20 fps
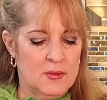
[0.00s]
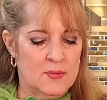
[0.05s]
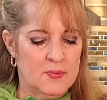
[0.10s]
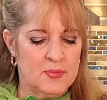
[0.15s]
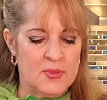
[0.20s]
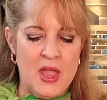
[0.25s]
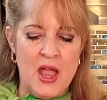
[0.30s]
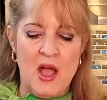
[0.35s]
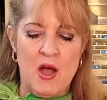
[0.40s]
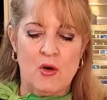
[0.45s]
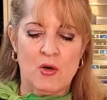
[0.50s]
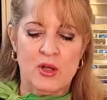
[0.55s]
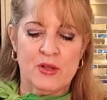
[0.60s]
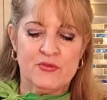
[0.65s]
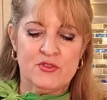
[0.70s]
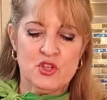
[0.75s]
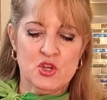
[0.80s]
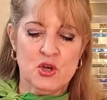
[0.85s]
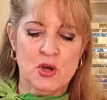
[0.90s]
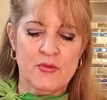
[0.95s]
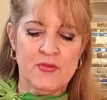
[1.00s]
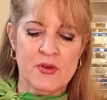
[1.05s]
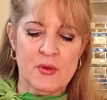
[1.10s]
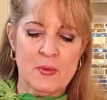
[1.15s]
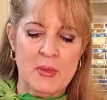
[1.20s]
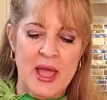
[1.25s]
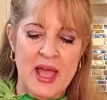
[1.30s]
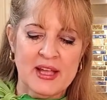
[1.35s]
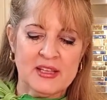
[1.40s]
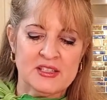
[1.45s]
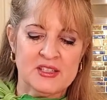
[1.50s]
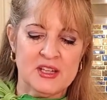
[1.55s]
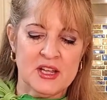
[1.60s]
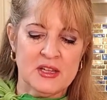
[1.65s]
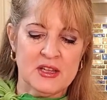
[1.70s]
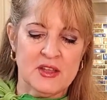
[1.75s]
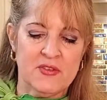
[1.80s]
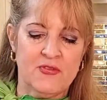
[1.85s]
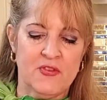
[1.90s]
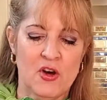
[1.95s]
Now, if 2 of them
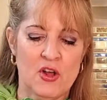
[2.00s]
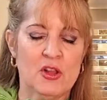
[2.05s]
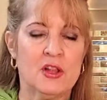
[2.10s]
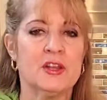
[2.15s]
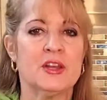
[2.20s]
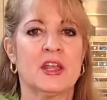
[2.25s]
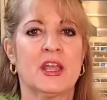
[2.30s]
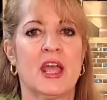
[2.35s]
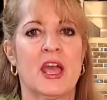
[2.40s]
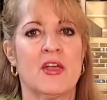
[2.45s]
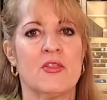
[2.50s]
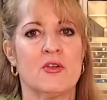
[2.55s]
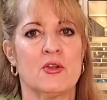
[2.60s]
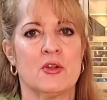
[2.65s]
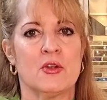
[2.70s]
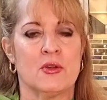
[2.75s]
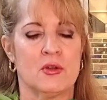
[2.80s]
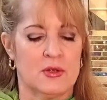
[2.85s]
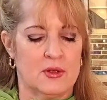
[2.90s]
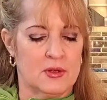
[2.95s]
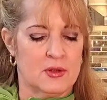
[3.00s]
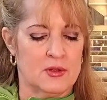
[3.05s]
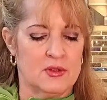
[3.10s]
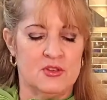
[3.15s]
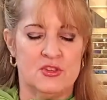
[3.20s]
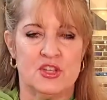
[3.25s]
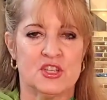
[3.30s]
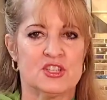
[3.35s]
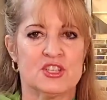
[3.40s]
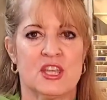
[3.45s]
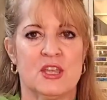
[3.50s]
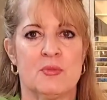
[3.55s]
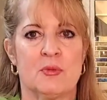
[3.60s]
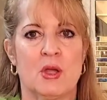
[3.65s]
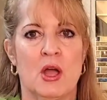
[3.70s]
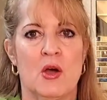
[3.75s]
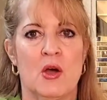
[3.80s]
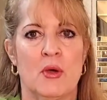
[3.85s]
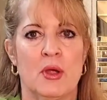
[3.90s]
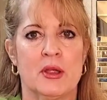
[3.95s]
accidentally fall in together, you just keep
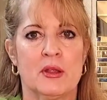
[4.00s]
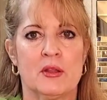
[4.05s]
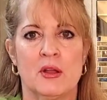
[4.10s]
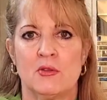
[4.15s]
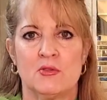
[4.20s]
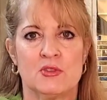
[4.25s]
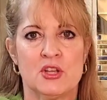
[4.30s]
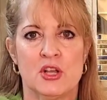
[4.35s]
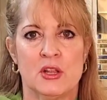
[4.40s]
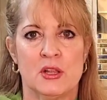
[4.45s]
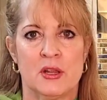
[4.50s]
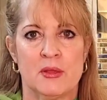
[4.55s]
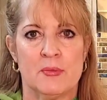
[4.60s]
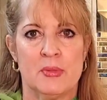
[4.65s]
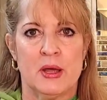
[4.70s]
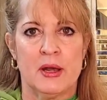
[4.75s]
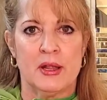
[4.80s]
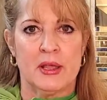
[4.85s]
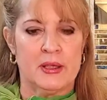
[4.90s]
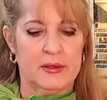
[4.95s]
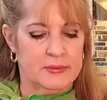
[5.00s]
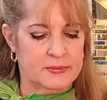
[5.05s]
going. Don't tell anybody.